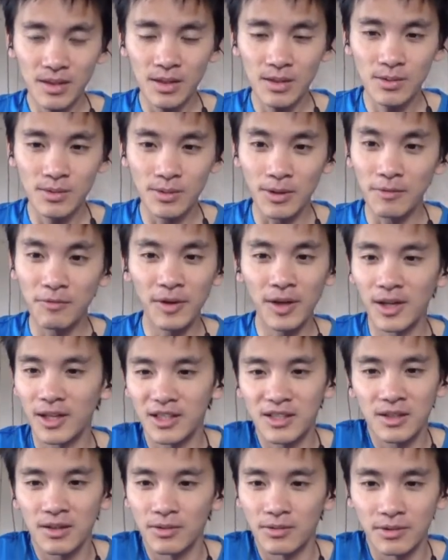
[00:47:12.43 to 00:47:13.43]
So I feel
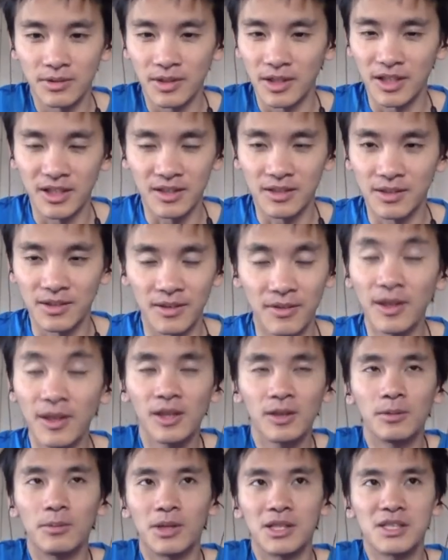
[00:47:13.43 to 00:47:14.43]
like uh,
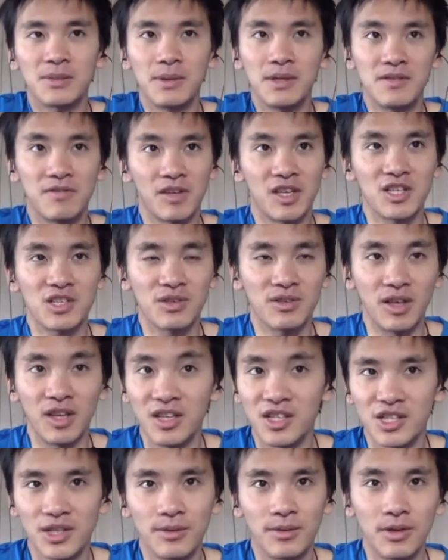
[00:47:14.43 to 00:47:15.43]
thinking about specification
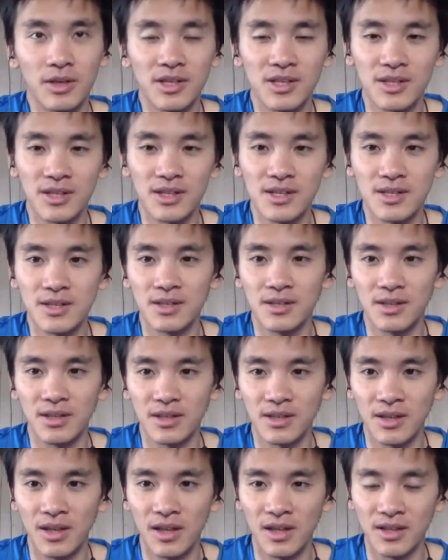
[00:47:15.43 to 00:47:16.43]
in general is uh,
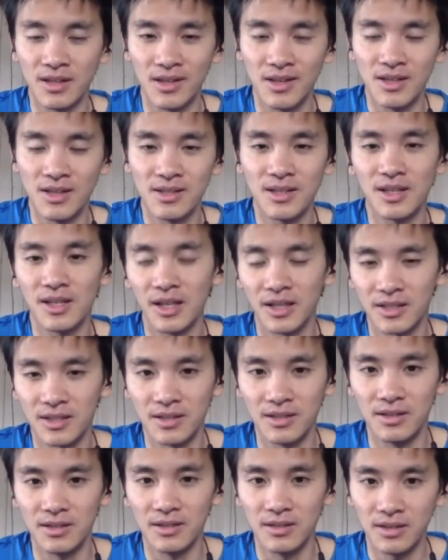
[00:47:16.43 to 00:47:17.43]
is
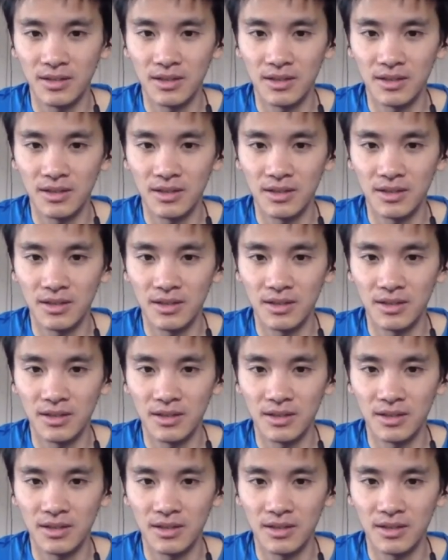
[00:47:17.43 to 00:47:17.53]
neglected.